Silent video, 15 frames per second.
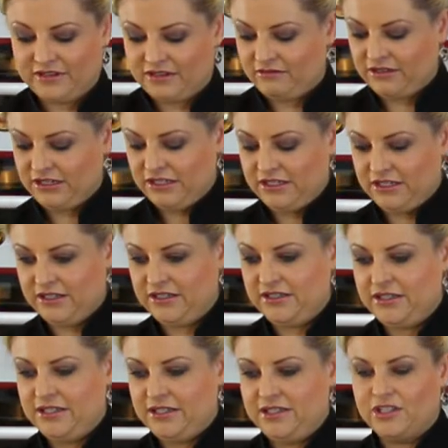Great.
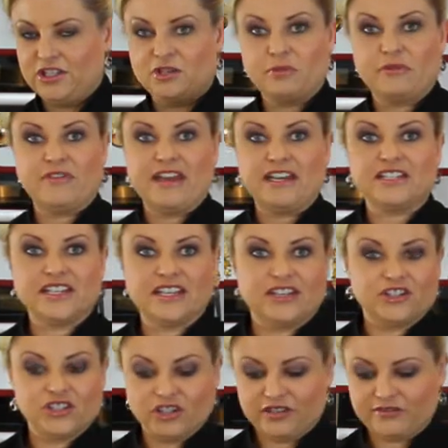Just prevent
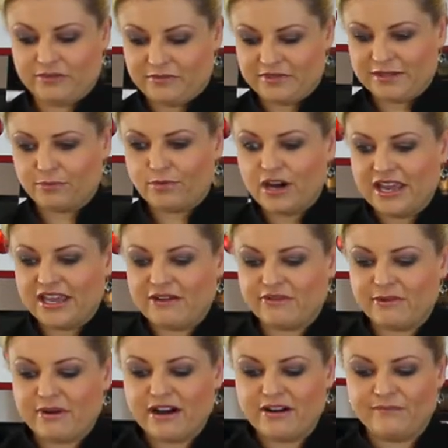sugar from spraying
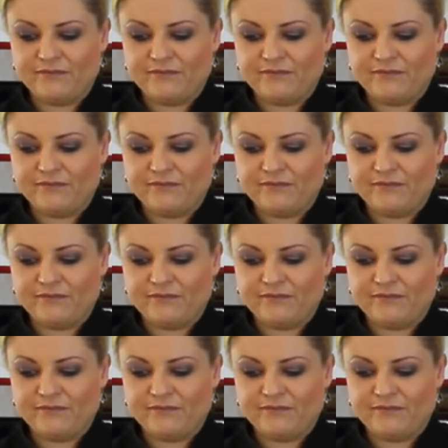everywhere.